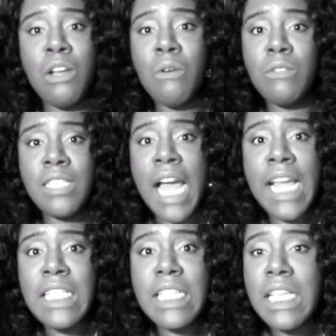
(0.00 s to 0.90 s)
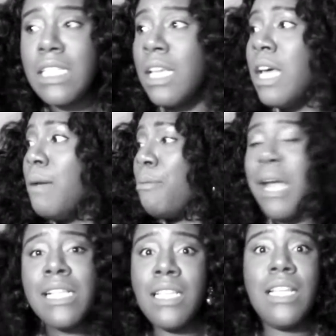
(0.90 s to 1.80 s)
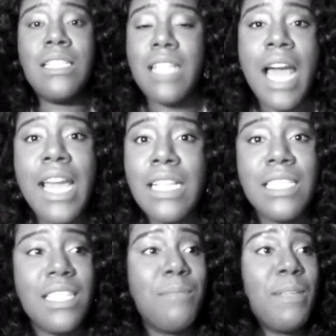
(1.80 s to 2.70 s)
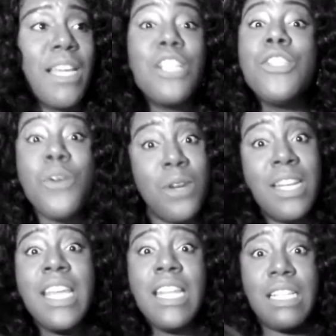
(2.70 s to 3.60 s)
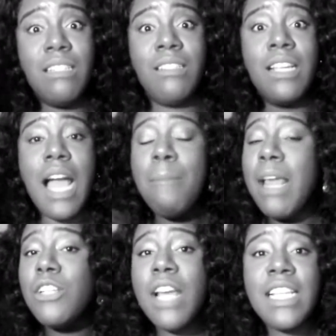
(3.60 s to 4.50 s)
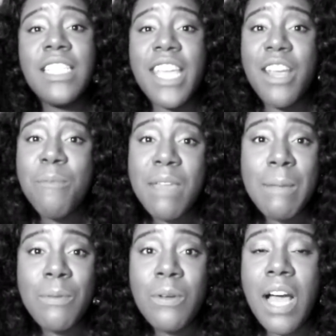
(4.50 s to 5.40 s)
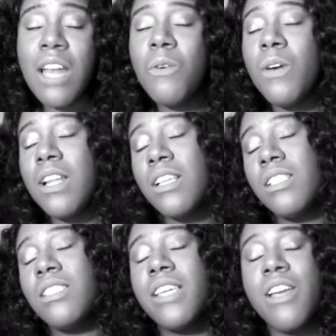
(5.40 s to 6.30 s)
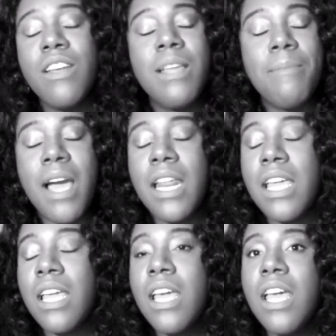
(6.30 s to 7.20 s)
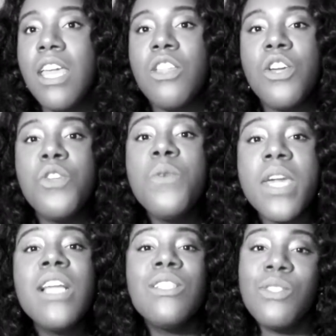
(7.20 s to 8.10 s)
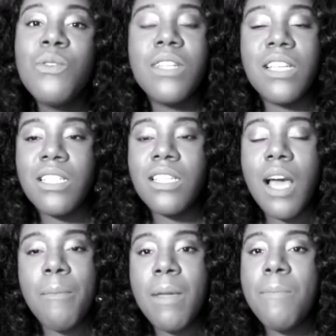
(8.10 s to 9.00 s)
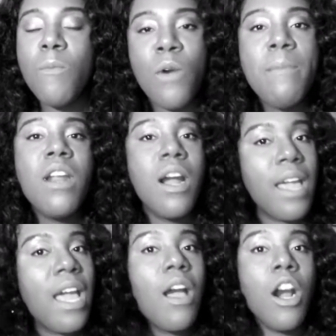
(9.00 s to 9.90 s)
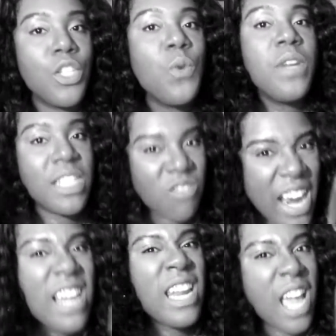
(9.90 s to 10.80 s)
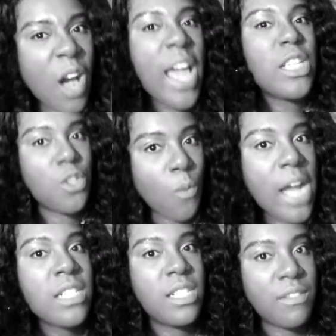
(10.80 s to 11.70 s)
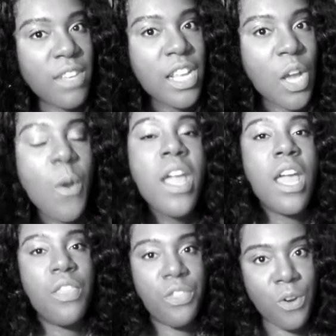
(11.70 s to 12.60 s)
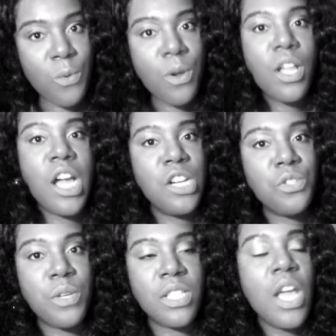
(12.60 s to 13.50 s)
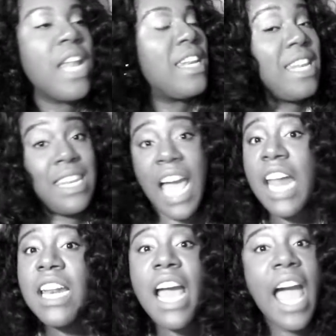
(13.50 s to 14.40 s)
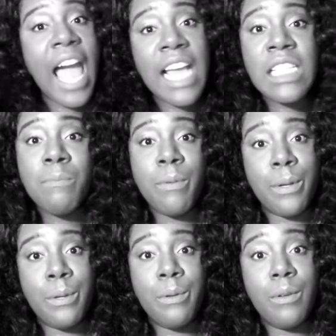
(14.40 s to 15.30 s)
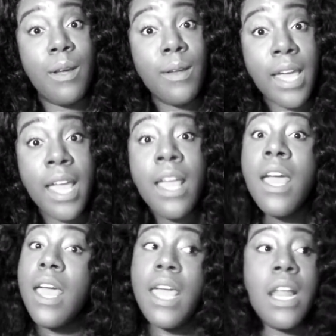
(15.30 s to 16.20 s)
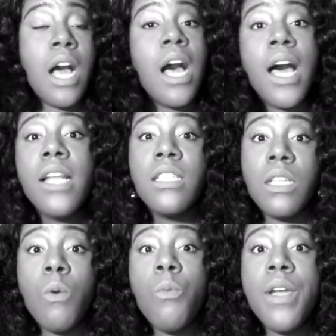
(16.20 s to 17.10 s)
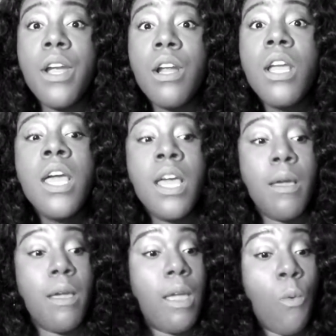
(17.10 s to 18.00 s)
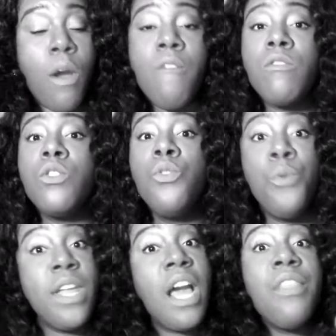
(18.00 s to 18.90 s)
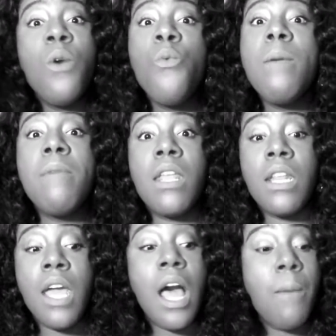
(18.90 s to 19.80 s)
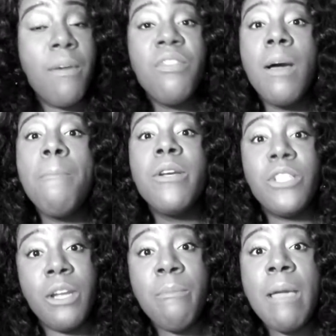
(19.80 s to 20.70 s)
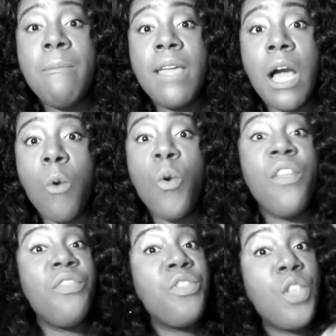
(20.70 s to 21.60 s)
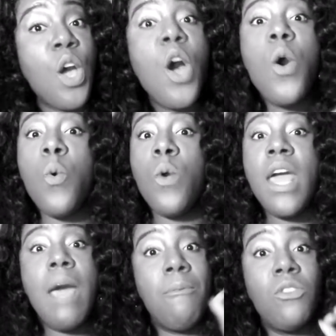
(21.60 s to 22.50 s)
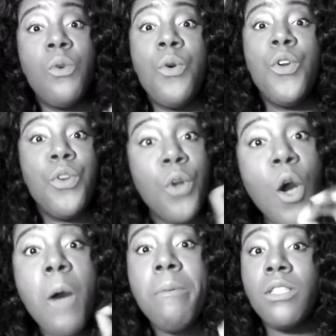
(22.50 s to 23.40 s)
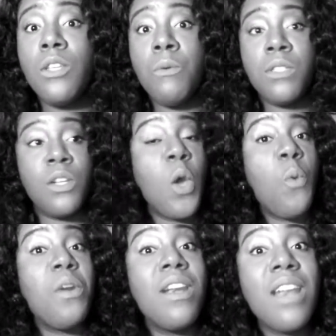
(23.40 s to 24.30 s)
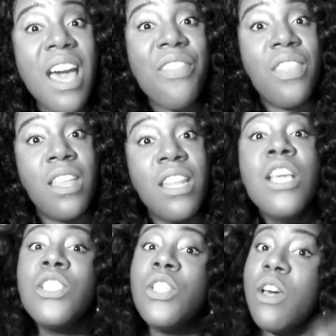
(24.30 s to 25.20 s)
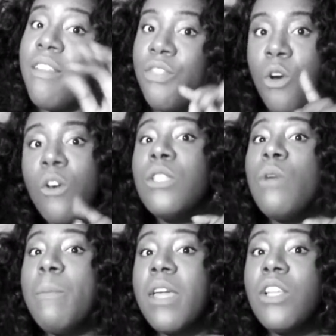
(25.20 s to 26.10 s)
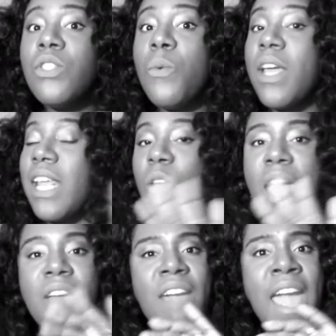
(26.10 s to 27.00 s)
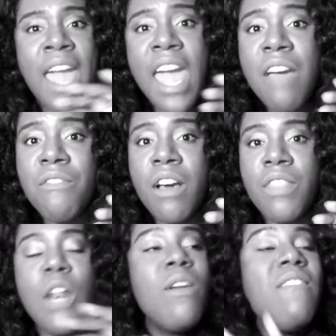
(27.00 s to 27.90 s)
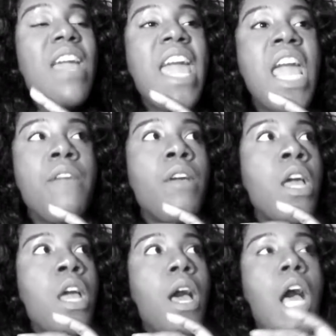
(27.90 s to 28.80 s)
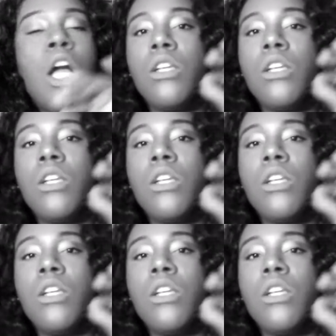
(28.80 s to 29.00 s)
scientists, pray to the scientists because you're going to need it. I'm not trying to scare people. I don't want to scare anybody. You can do this. I mean, women are doing this right now as you're watching this video in third world countries. Not in a hospital, okay? In a hut somewhere with 3 other women helping them push their baby out with no epidural, no Pitocin, no nothing. So if those women can do it and they don't have they don't even have a